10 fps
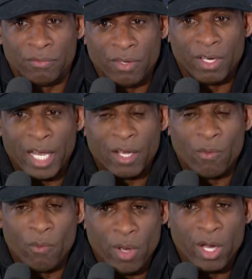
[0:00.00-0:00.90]
feel like
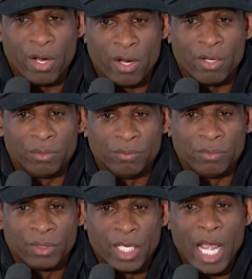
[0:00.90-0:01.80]
we're
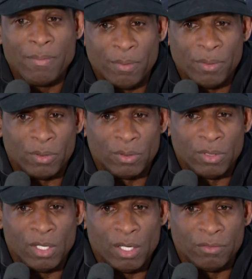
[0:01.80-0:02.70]

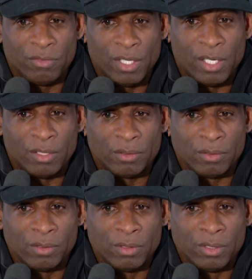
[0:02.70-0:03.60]
capable of uh,
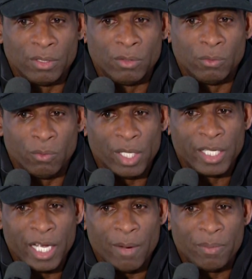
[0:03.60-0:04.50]

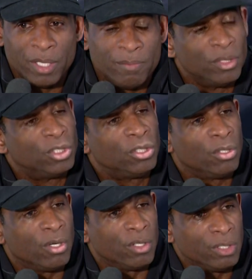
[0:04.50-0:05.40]
really helping to
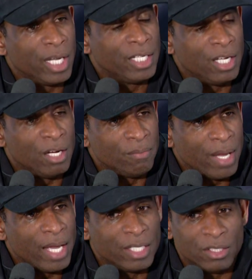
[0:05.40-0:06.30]
mature that young
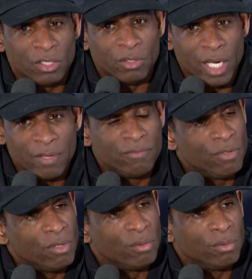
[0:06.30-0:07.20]
man into a
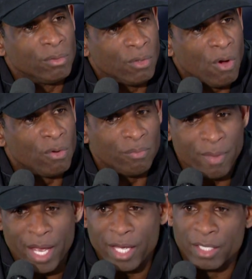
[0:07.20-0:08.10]
full-grown
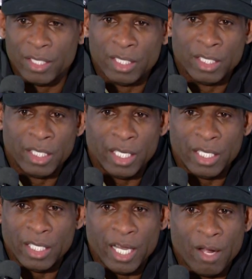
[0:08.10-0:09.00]
man
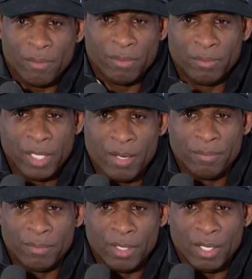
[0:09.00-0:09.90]
and help
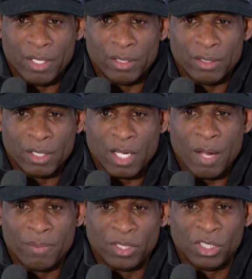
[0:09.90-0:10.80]
him uh,
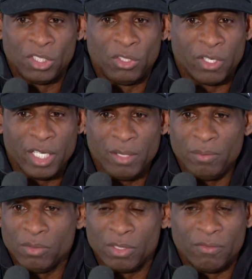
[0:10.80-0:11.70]
accomplish his
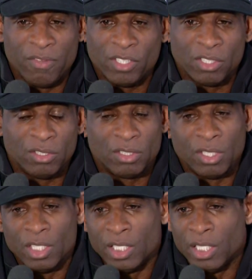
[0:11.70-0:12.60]
dreams and visions